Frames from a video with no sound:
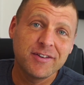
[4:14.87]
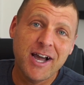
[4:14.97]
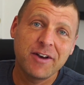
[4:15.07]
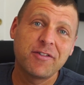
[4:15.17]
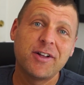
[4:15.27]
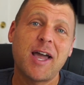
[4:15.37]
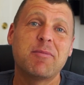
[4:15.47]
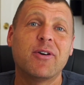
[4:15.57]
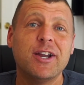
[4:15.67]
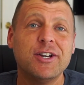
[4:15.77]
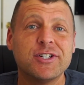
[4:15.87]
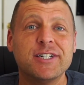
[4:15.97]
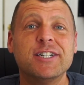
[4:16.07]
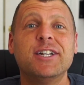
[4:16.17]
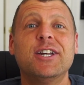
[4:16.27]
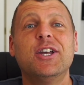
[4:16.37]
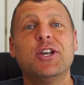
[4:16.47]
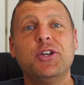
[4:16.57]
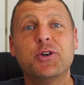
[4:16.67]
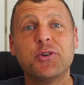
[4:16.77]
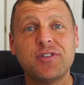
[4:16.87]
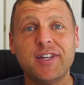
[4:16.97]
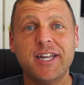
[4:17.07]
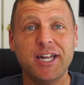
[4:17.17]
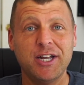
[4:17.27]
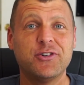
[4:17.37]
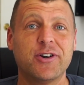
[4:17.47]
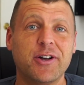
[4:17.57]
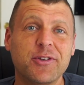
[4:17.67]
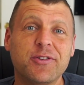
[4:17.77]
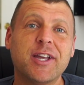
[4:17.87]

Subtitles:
kind of collaboration, you'll see it in Trails.